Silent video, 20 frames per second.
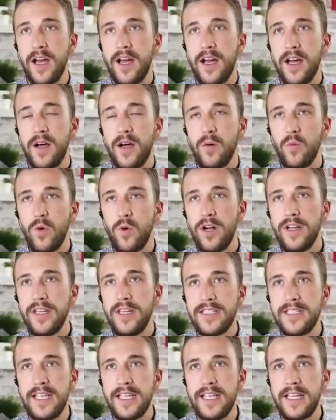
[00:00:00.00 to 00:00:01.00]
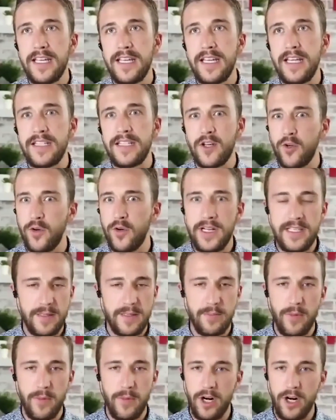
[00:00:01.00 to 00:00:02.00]
Uh, one is that it's a crazy
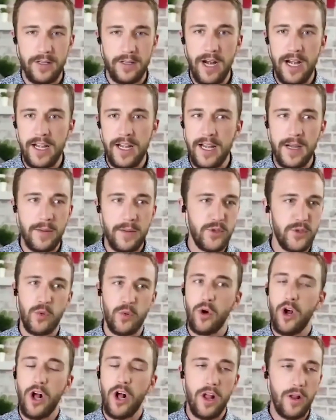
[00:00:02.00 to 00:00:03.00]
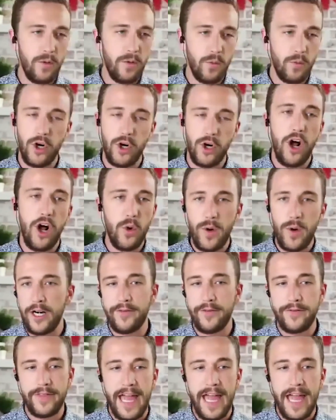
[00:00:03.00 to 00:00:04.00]
market, right? And I'm sure we're all we're all
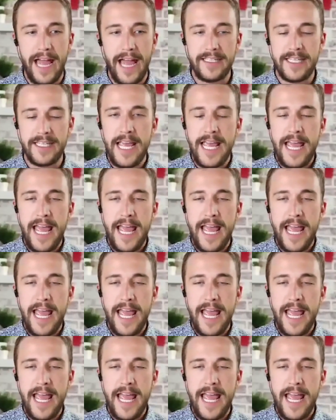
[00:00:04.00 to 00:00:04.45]
aware of that.